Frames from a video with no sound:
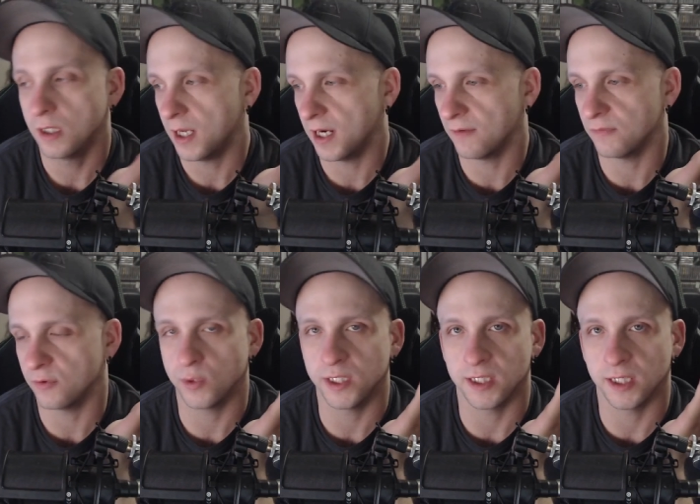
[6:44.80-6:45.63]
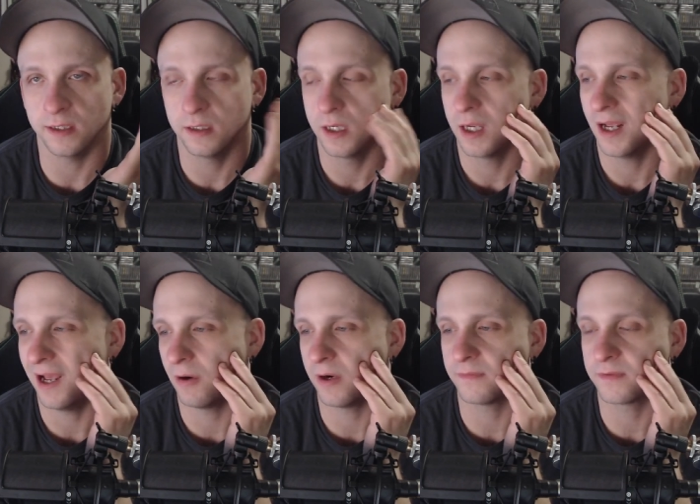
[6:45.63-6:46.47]
every weekend. I
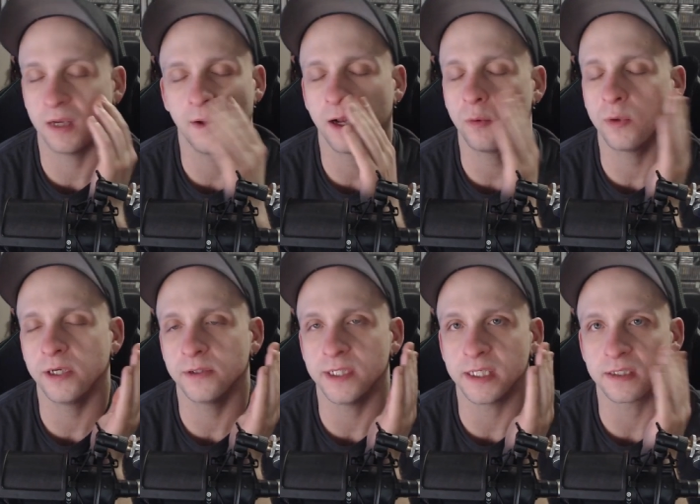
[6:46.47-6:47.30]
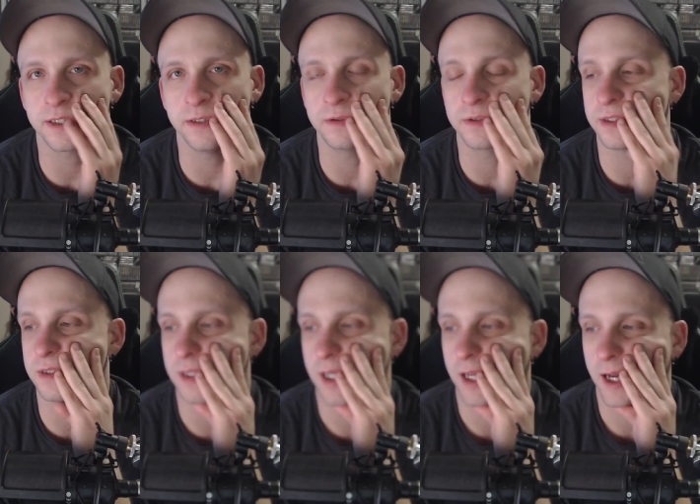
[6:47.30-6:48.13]
don't have time. I don't want to hear the
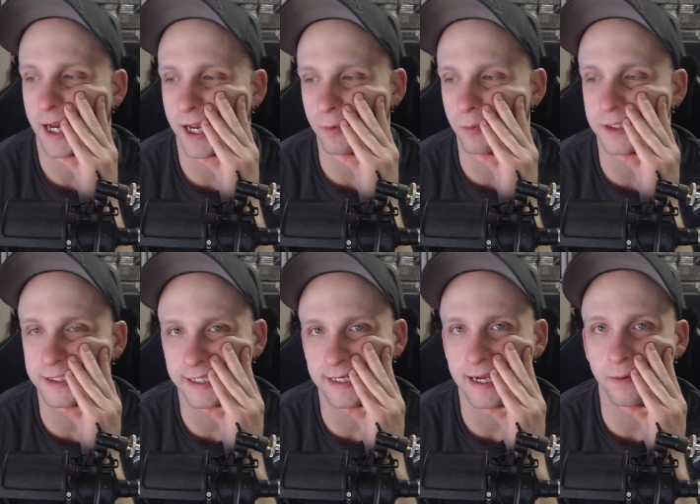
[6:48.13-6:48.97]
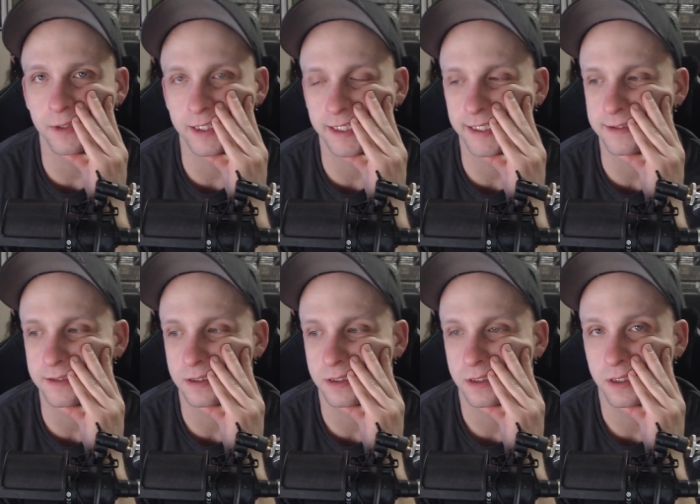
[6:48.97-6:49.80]
excuses. I work 10 hour days.